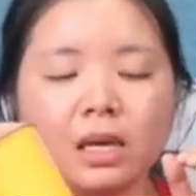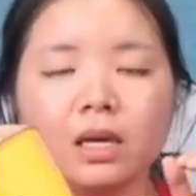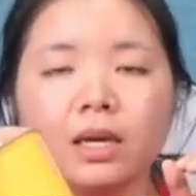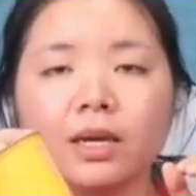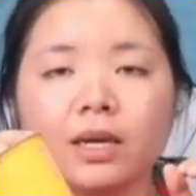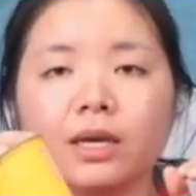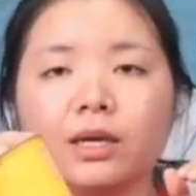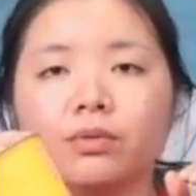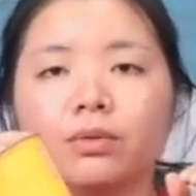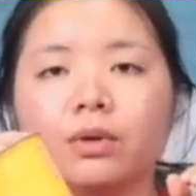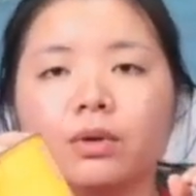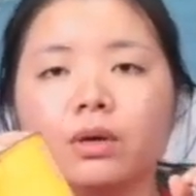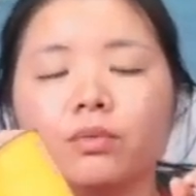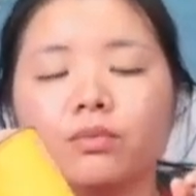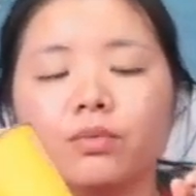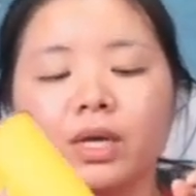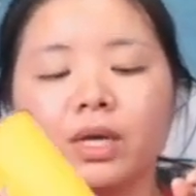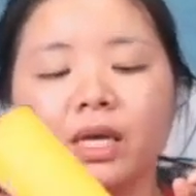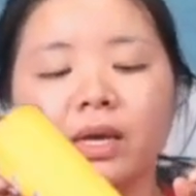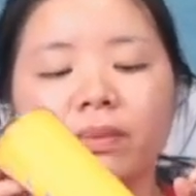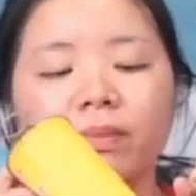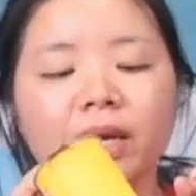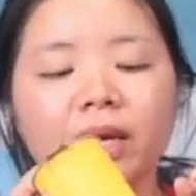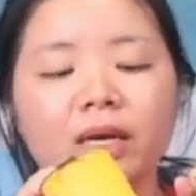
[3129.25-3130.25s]
It will, we
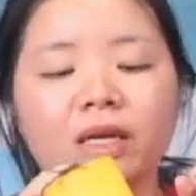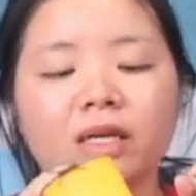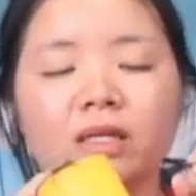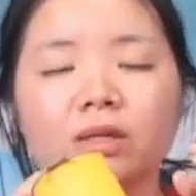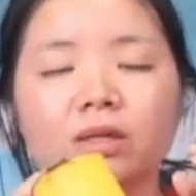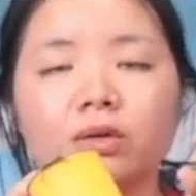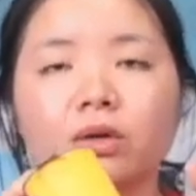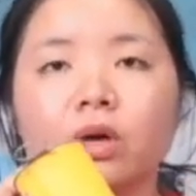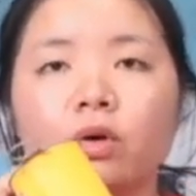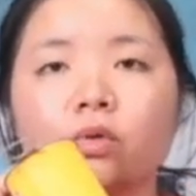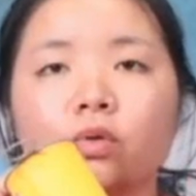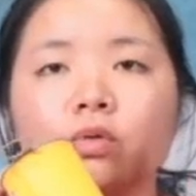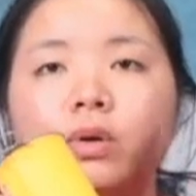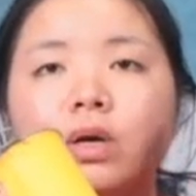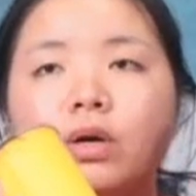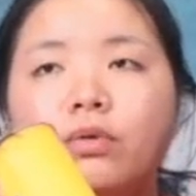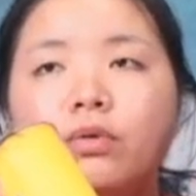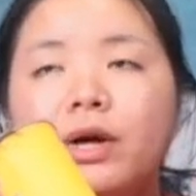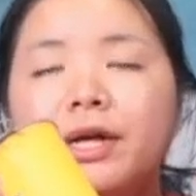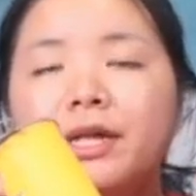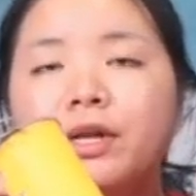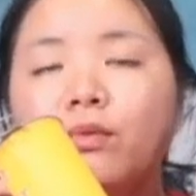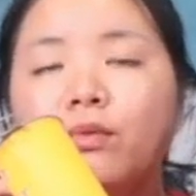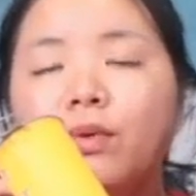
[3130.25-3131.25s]
can make it
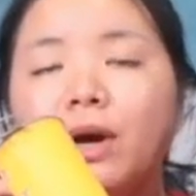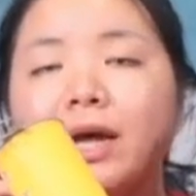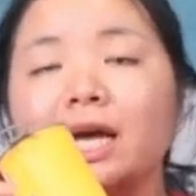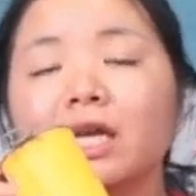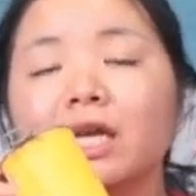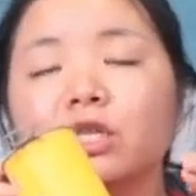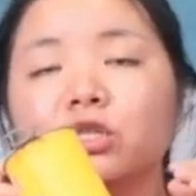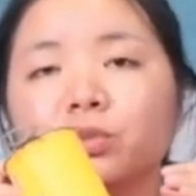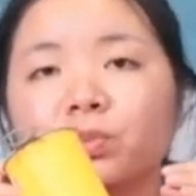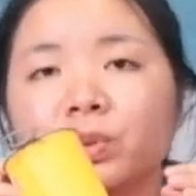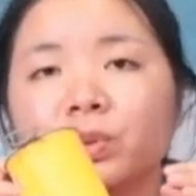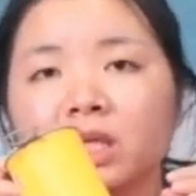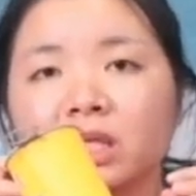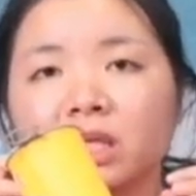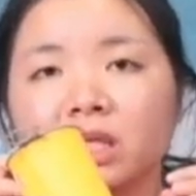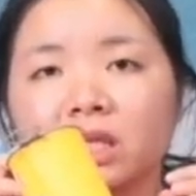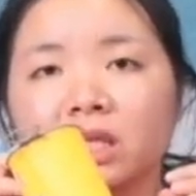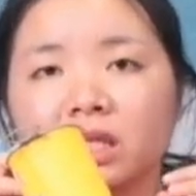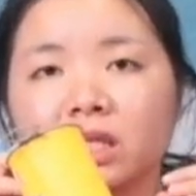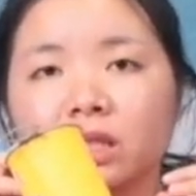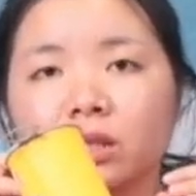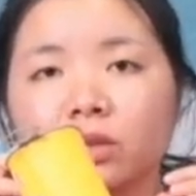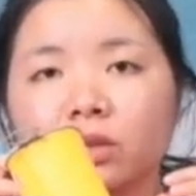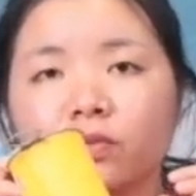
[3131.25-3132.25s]
around 100
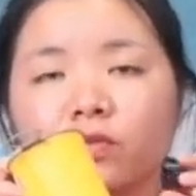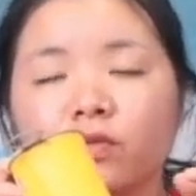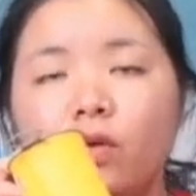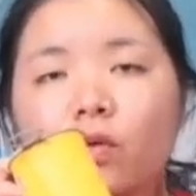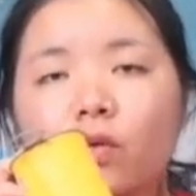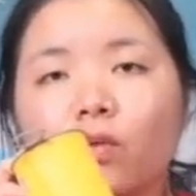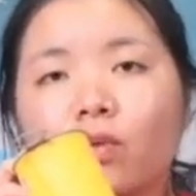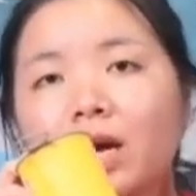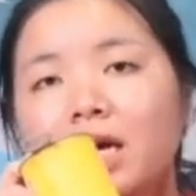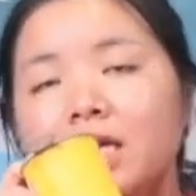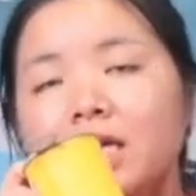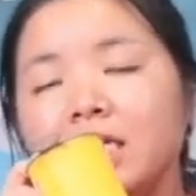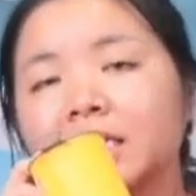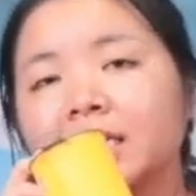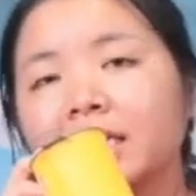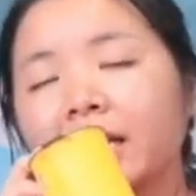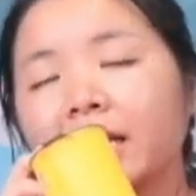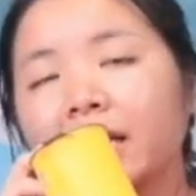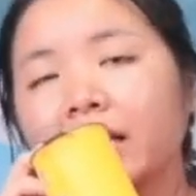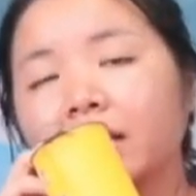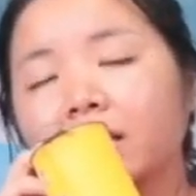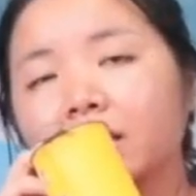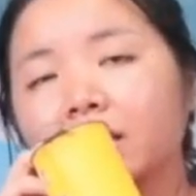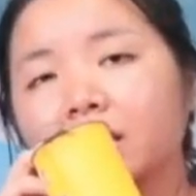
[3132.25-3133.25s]
pieces for one
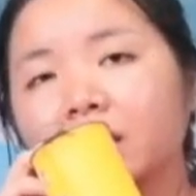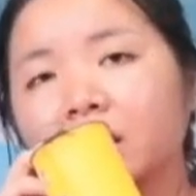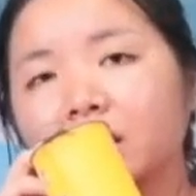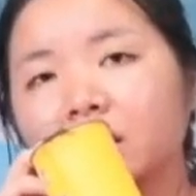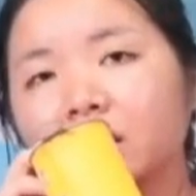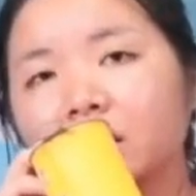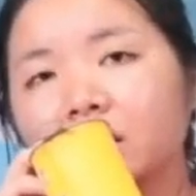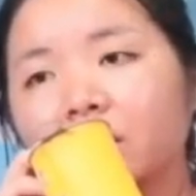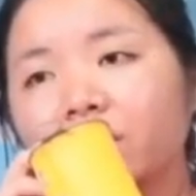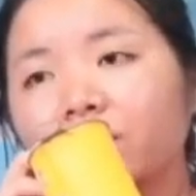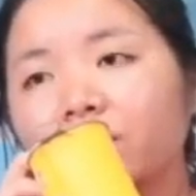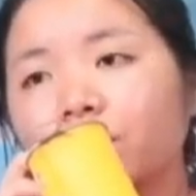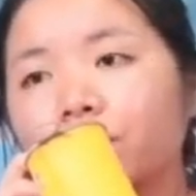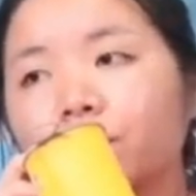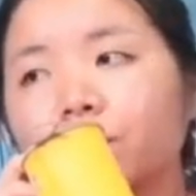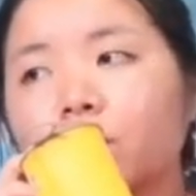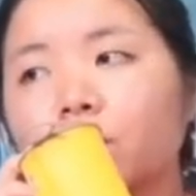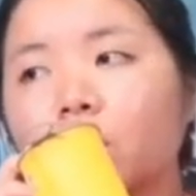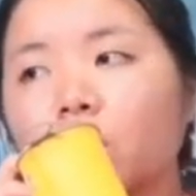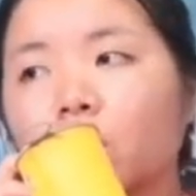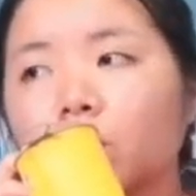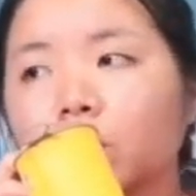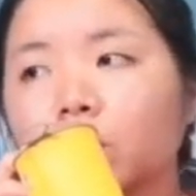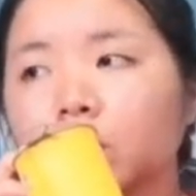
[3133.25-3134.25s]
stack, and if you
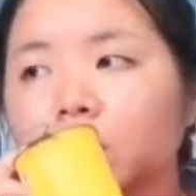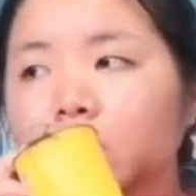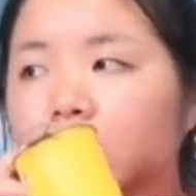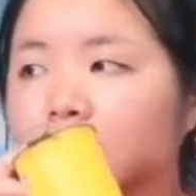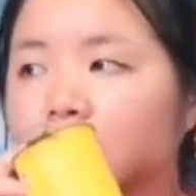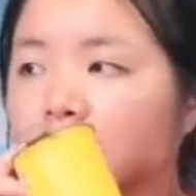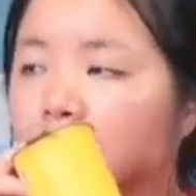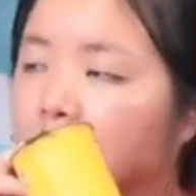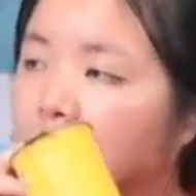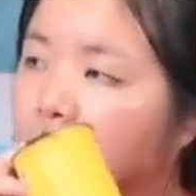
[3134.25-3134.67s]
order